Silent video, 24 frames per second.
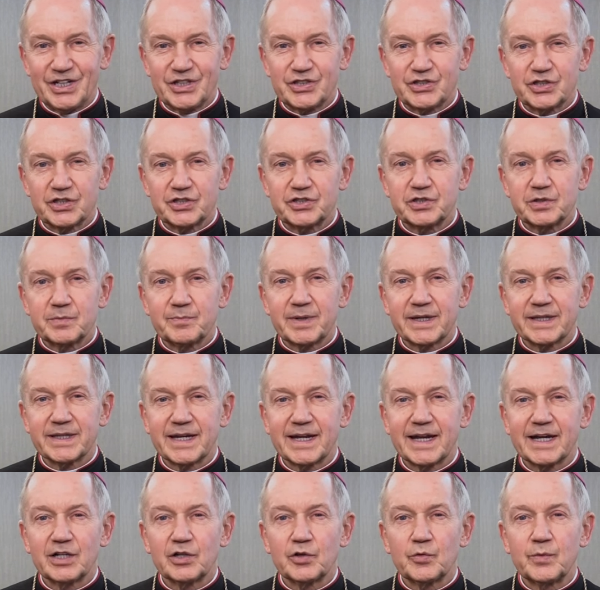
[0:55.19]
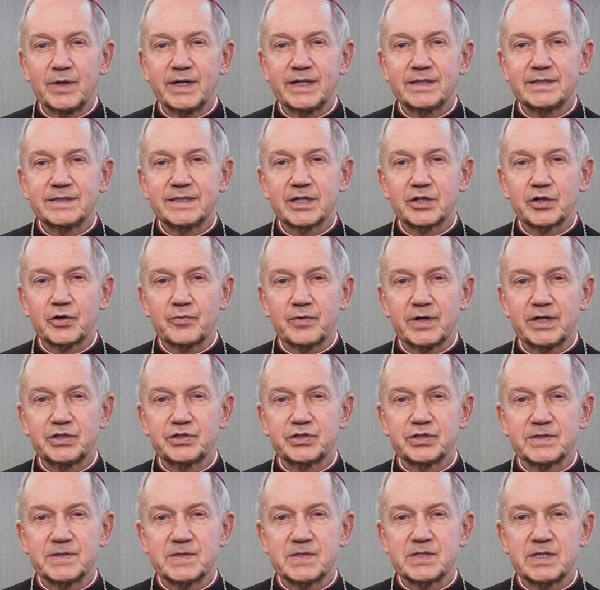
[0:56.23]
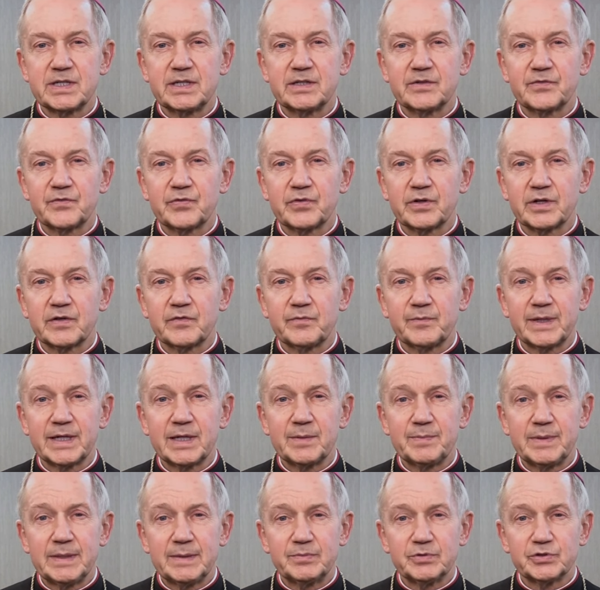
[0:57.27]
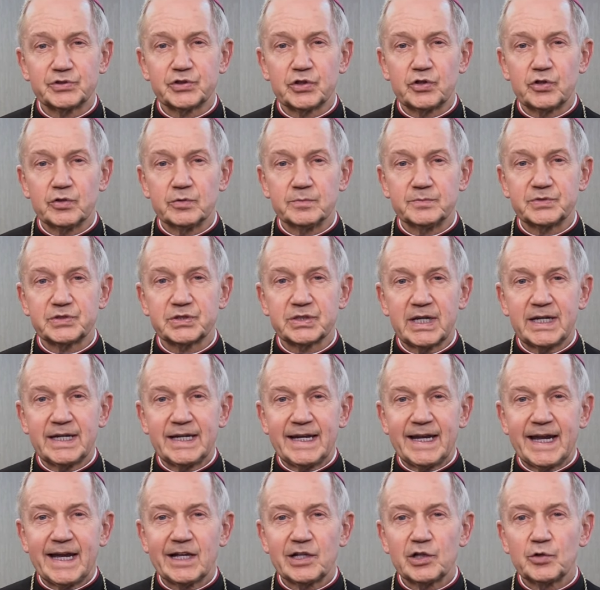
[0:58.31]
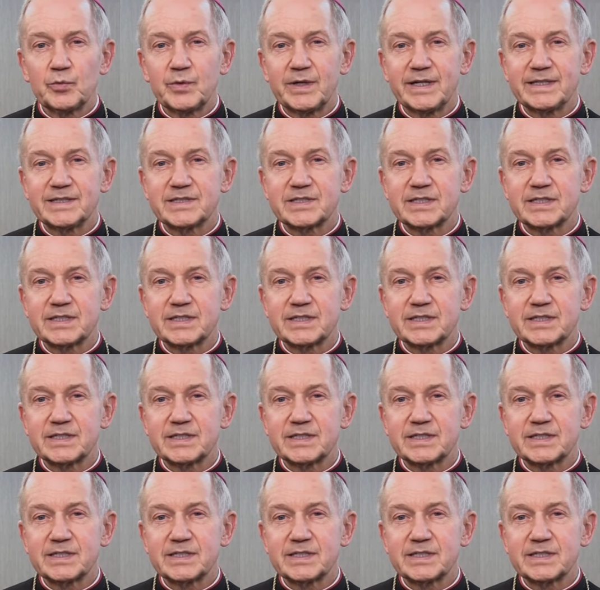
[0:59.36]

Judging by the Halloween decorations seen in front of many people's homes, Halloween